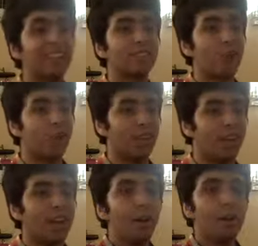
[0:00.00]
that is
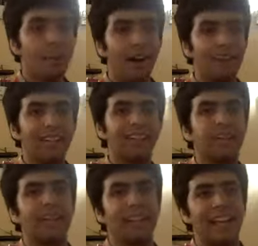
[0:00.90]
called
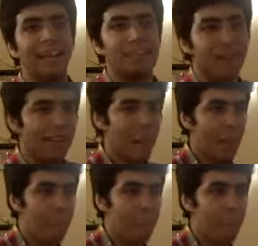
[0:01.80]
demand and supply gap.